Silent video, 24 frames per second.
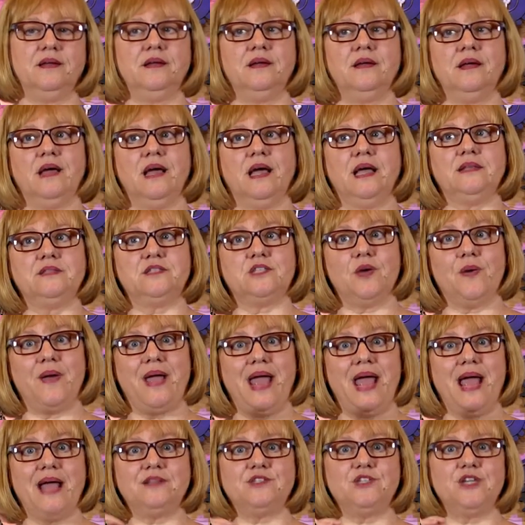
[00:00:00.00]
And so I
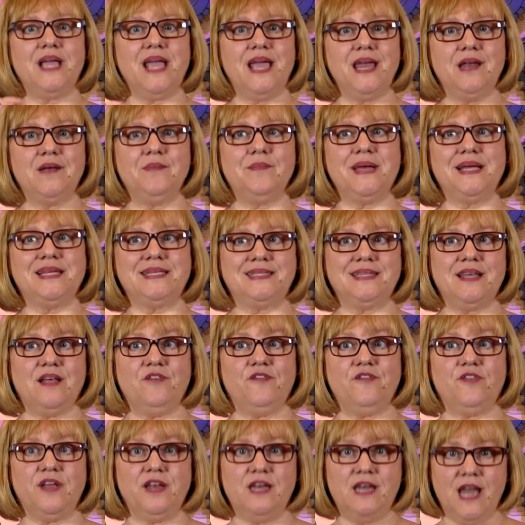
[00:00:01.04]
educated
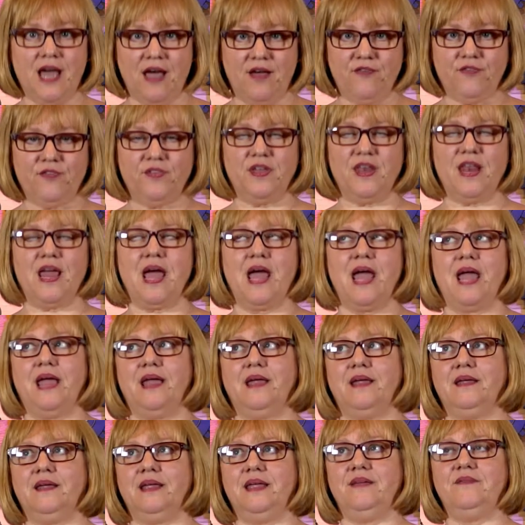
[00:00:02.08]
myself enough that
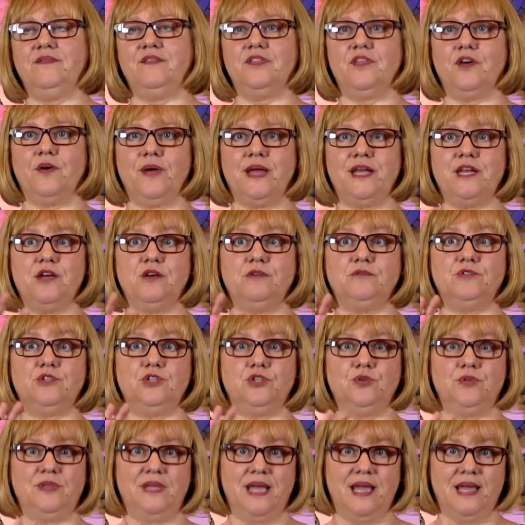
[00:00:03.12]
even though I don't
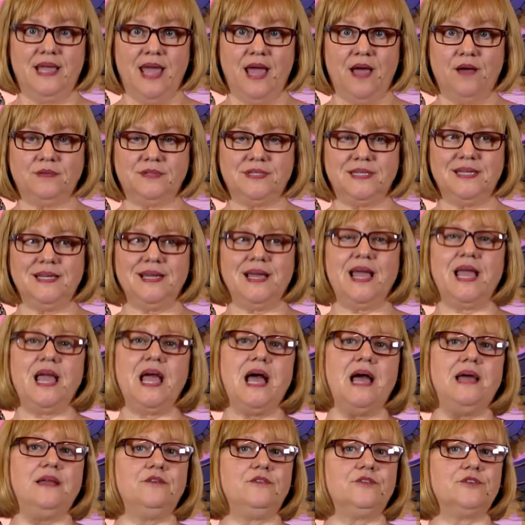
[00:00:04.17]
do the accounting, I
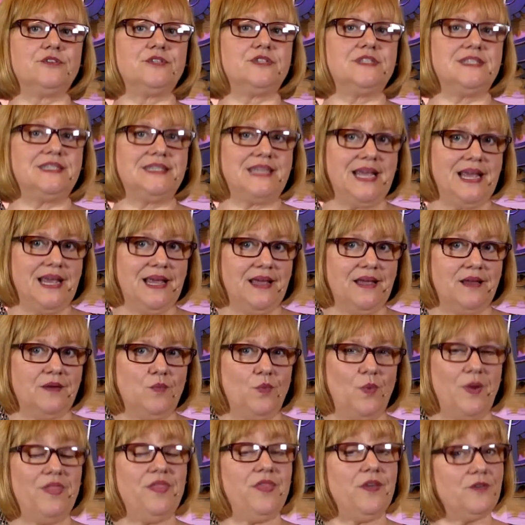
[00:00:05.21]
understand
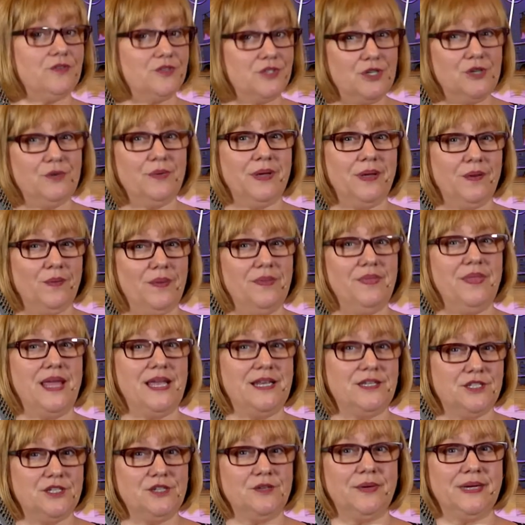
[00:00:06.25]
what they're doing when they
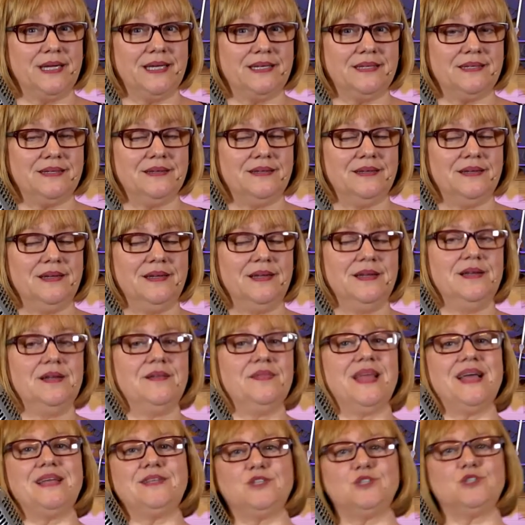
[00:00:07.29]
do it.
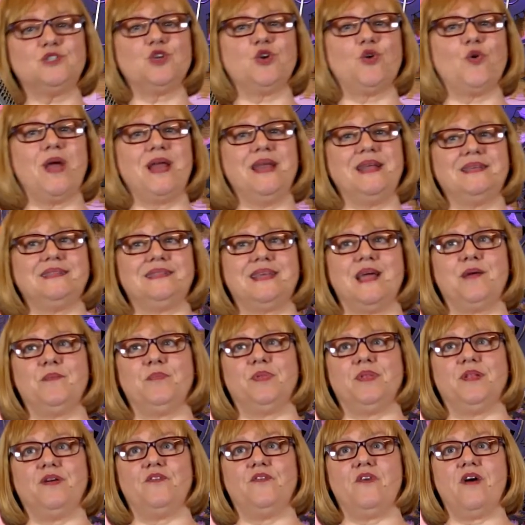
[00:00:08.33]
That's just a great
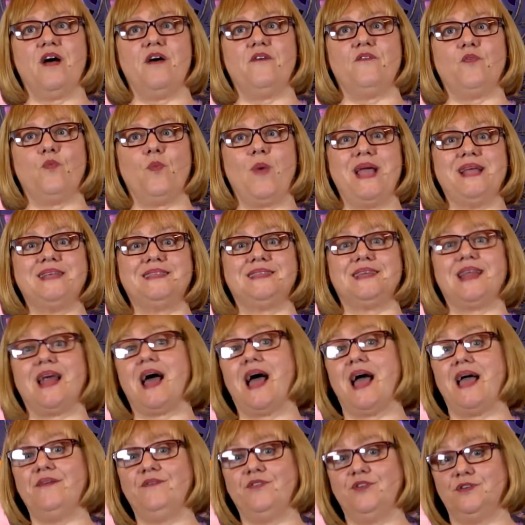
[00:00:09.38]
example of ways that
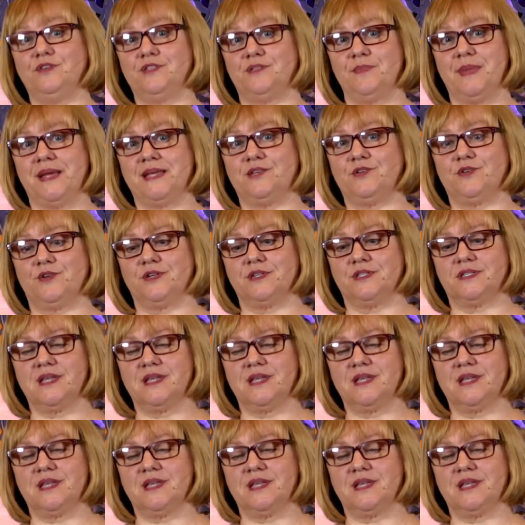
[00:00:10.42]
I've used mentors.